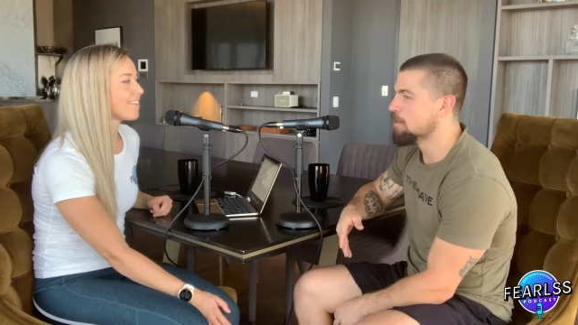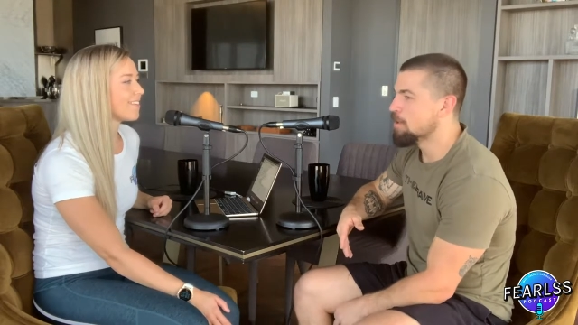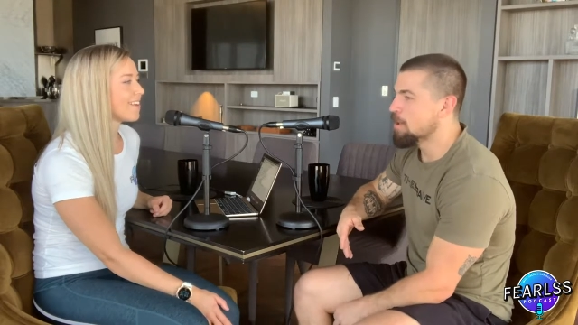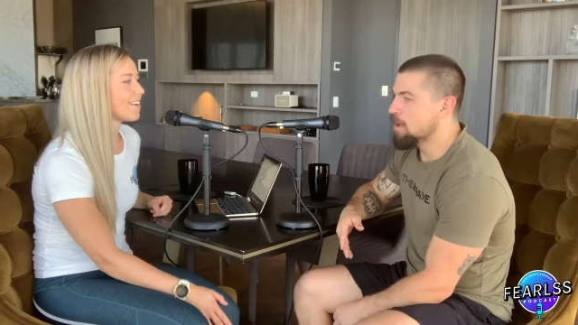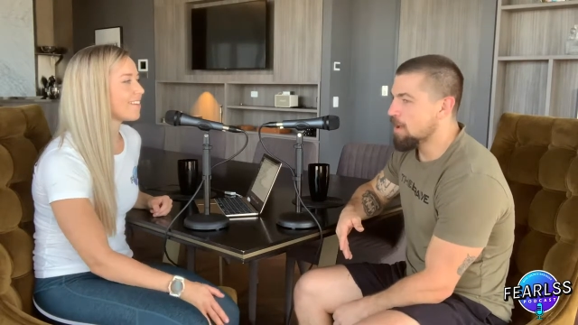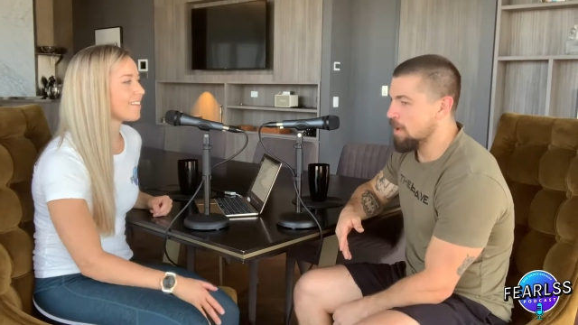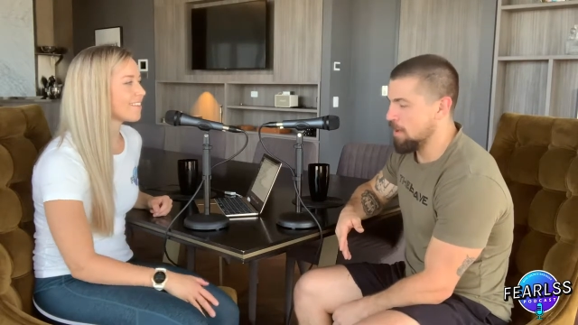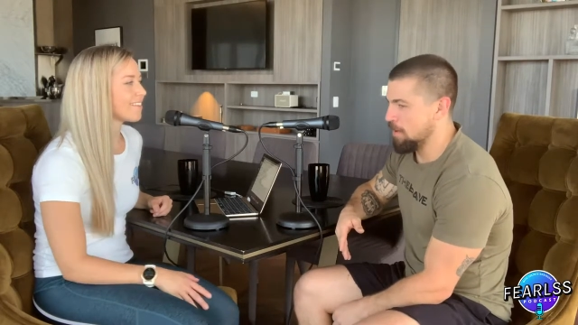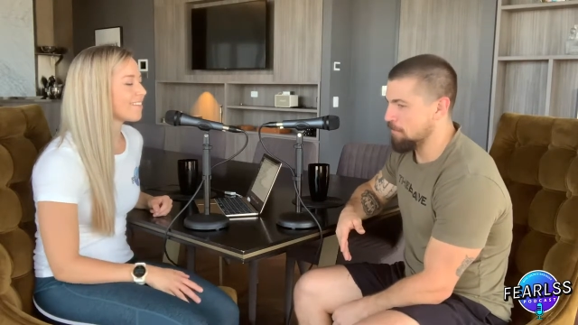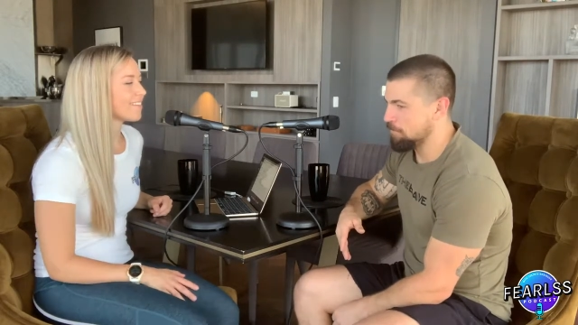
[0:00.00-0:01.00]
Speaker 1: Wow.
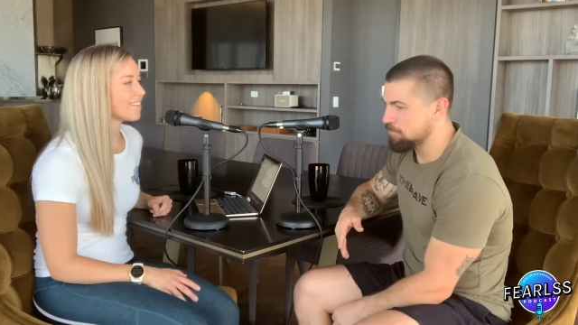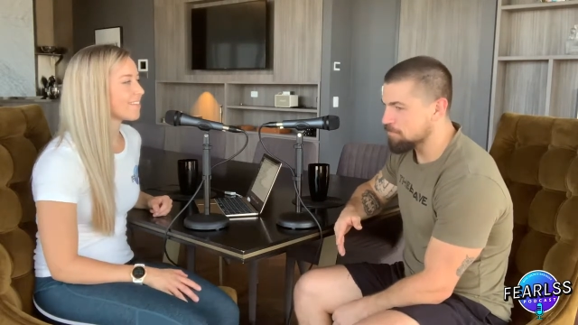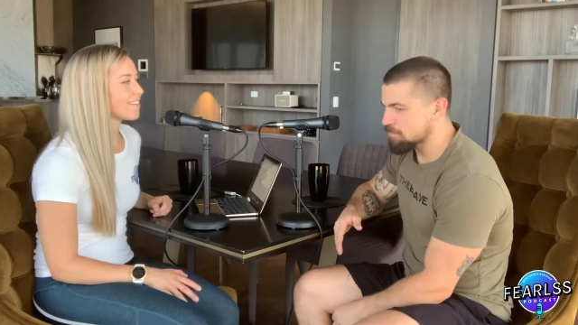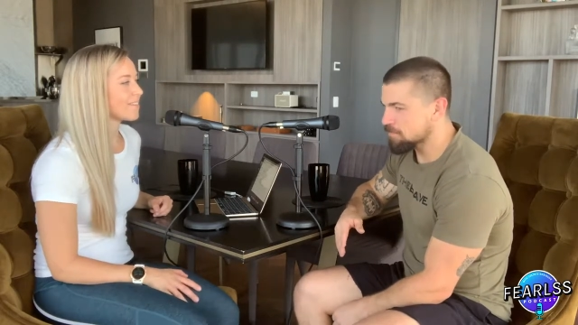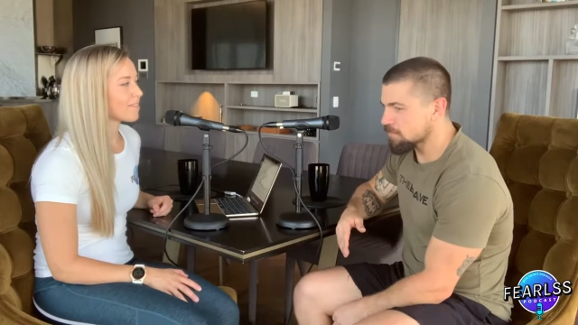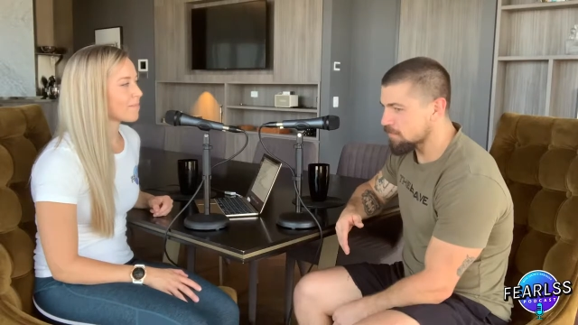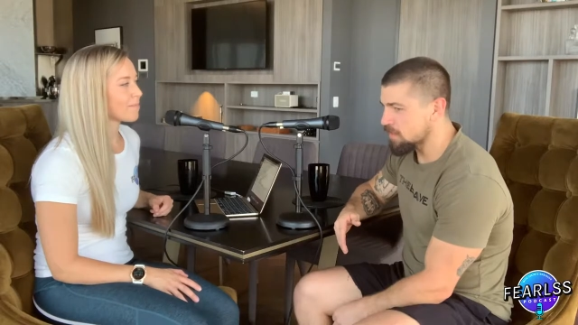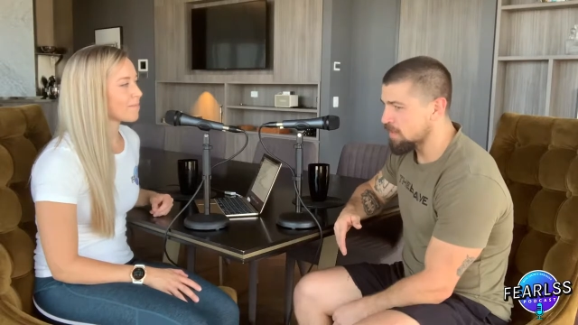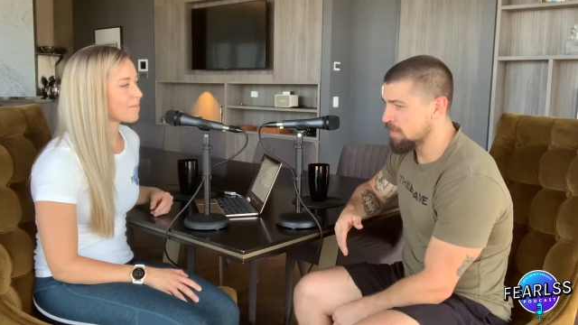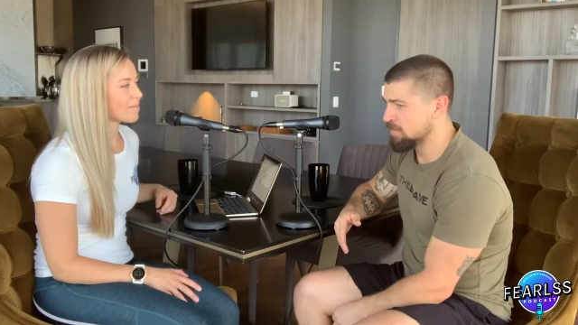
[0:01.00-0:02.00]
Um,
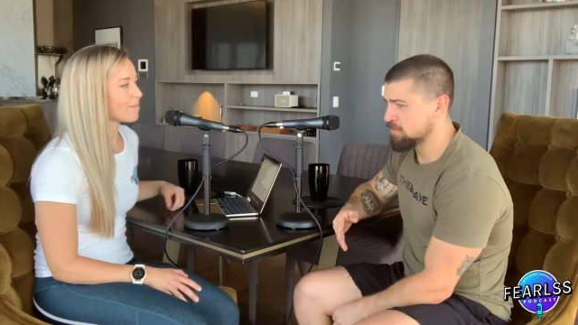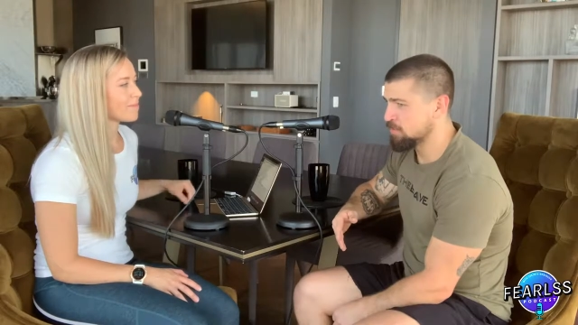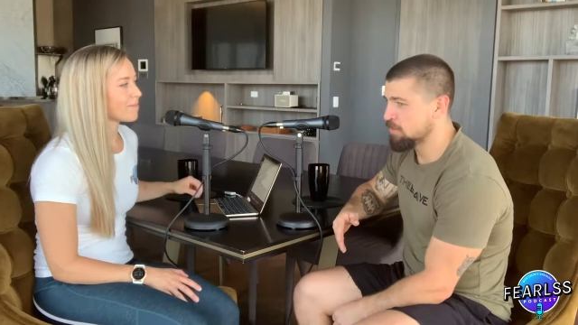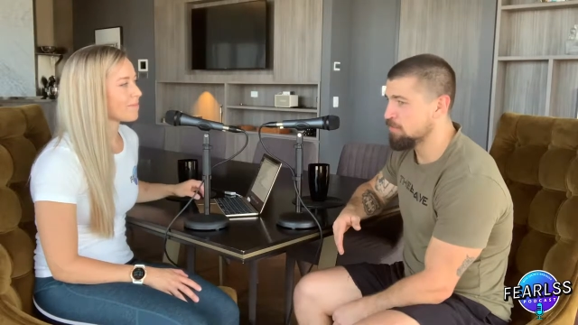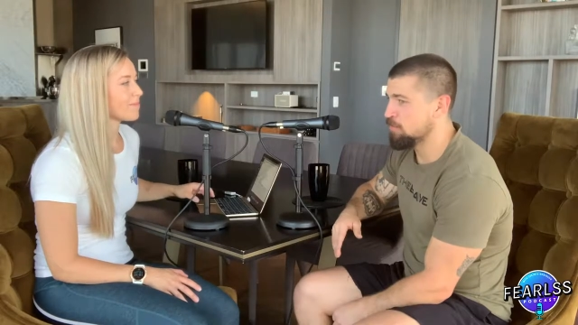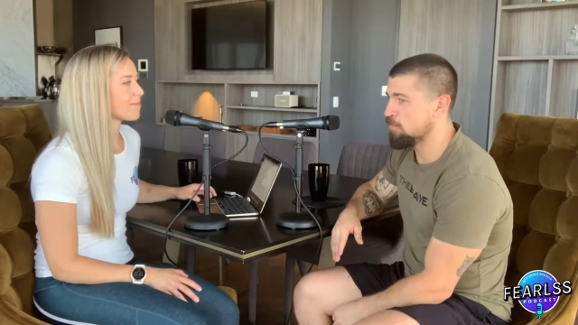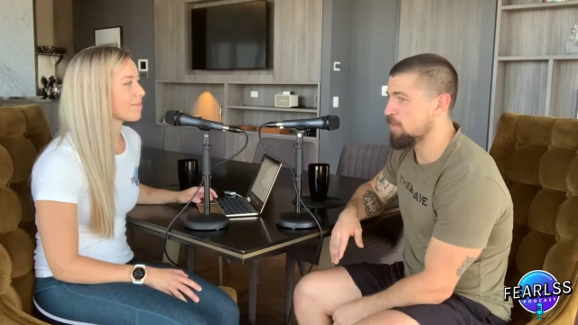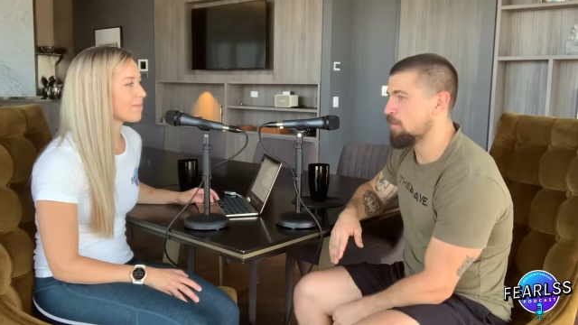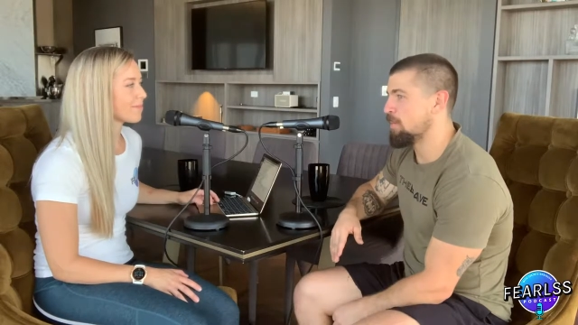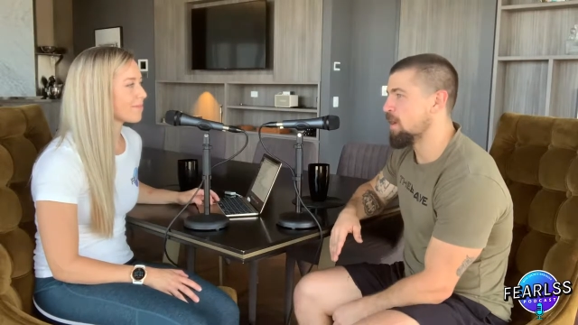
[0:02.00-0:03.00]
it's sort of
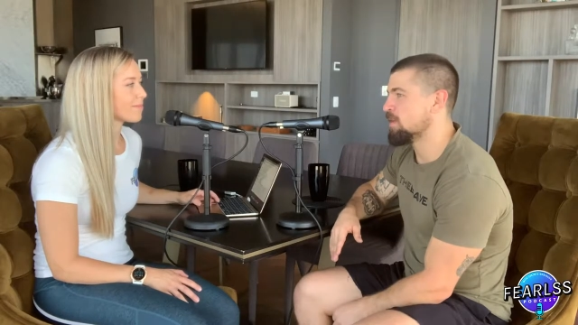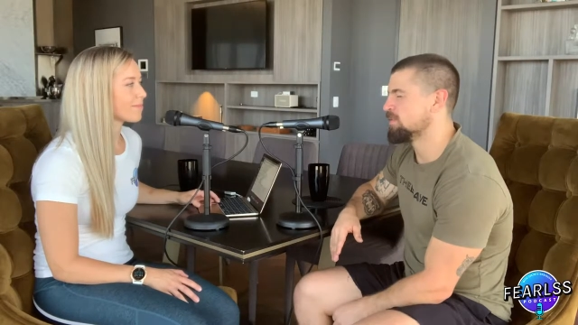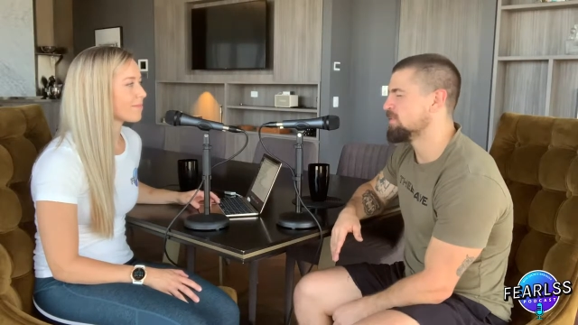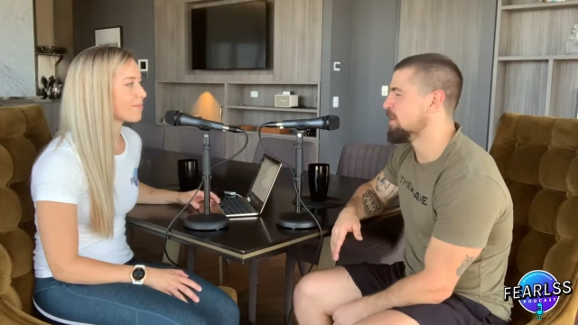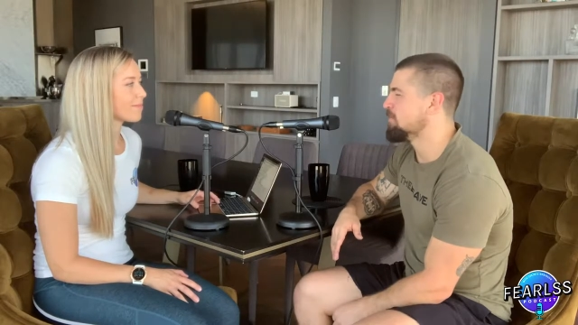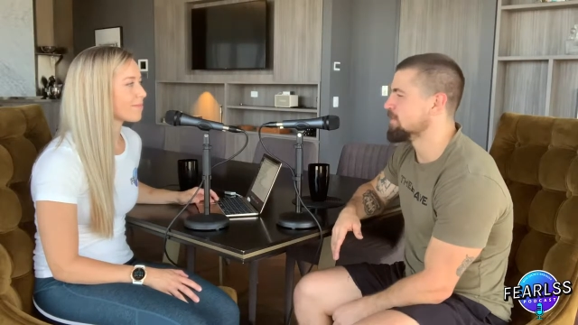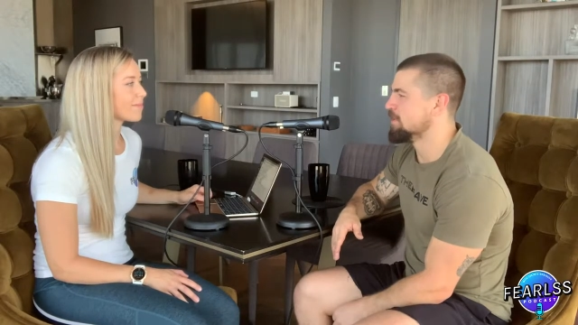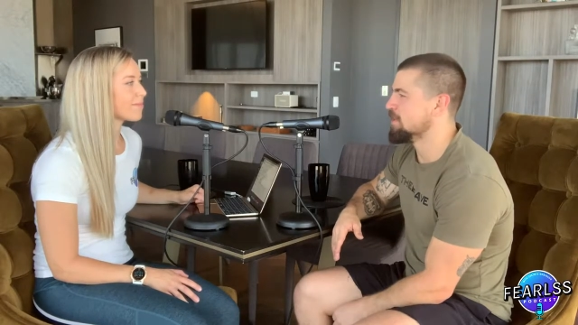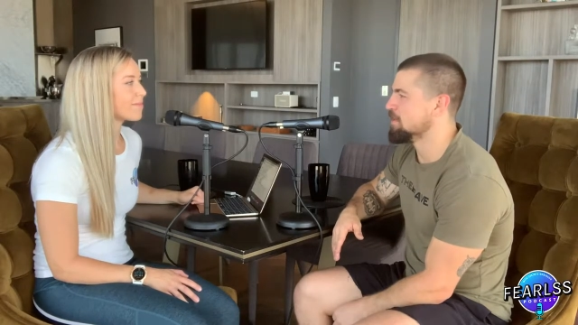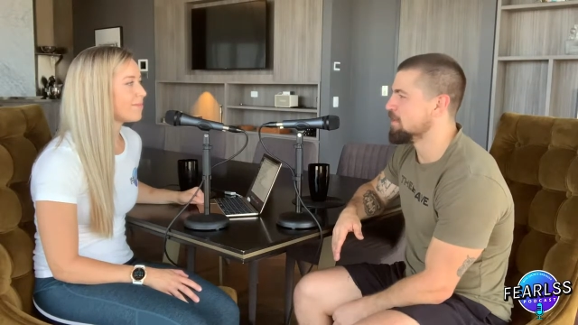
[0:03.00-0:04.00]
around
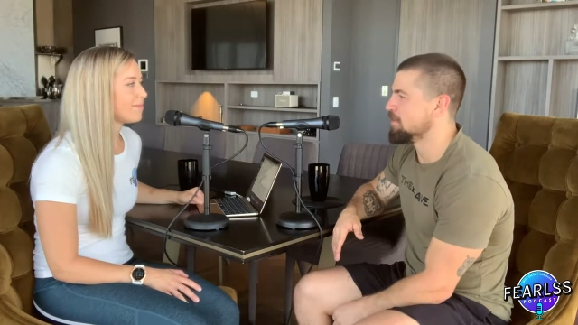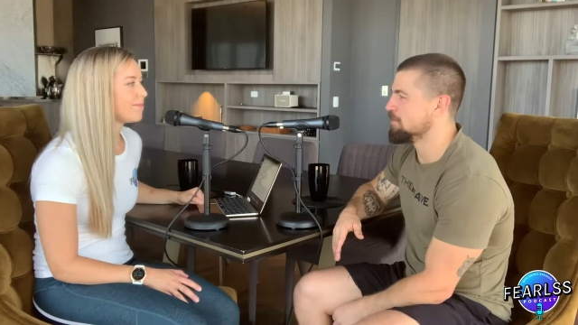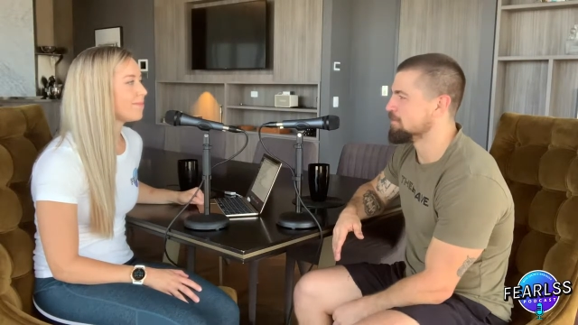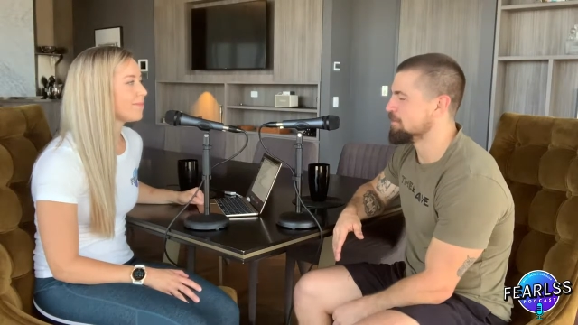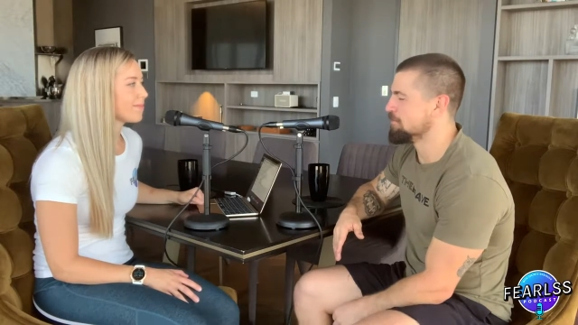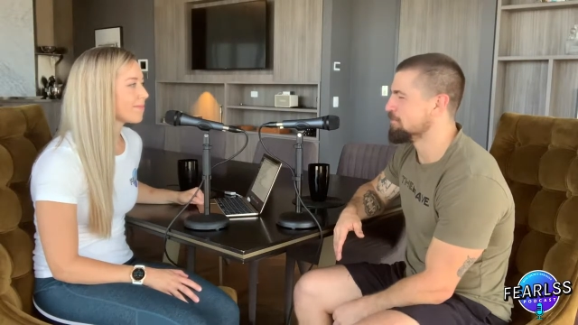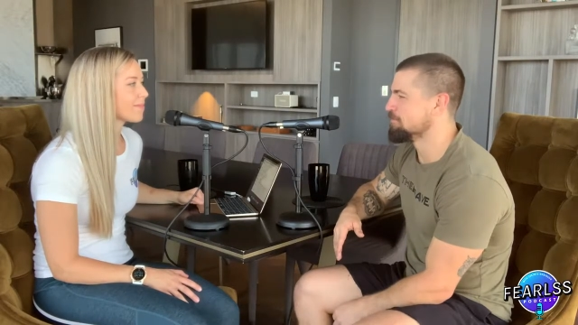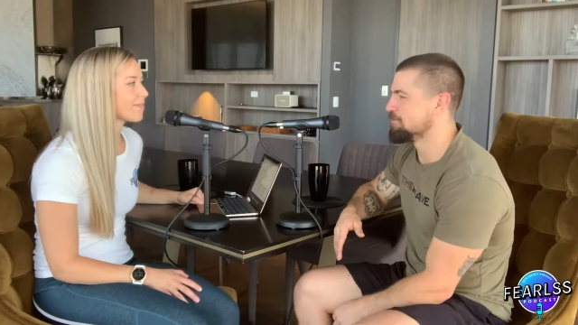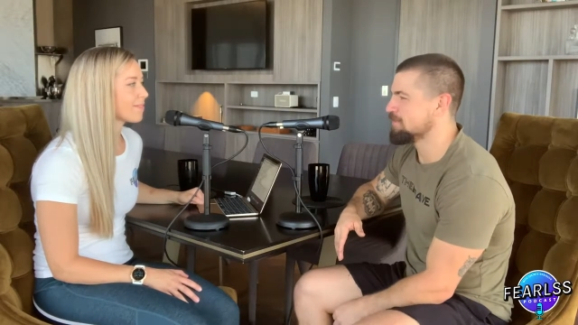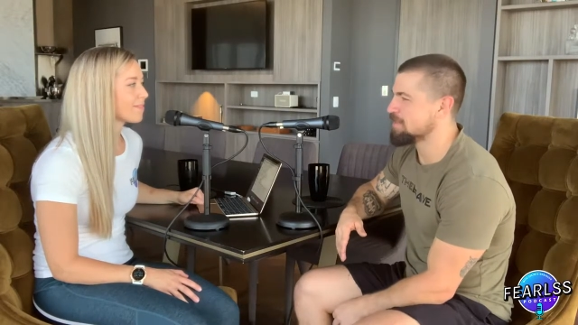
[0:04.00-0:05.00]
17, you know, you sort of
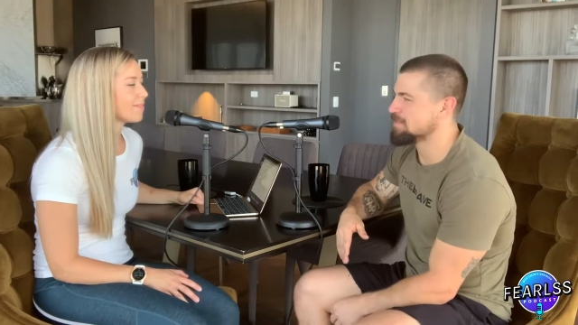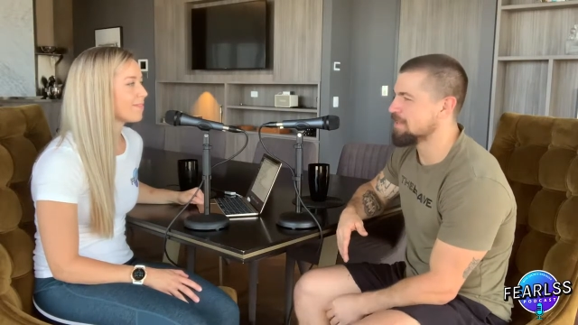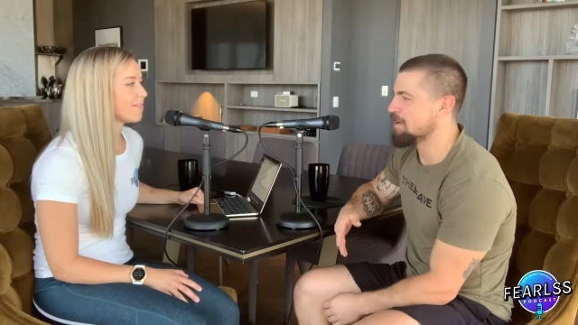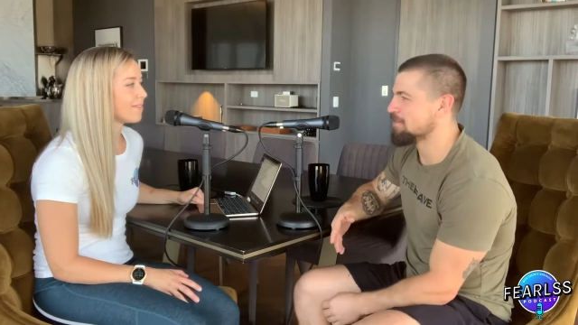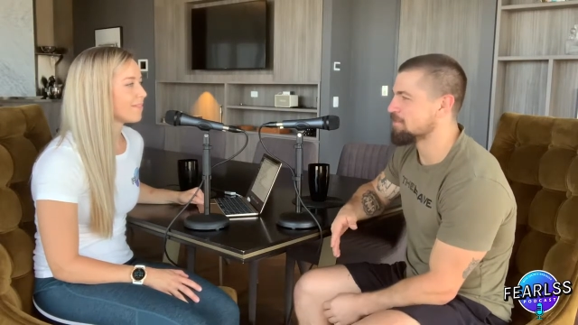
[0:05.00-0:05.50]
get to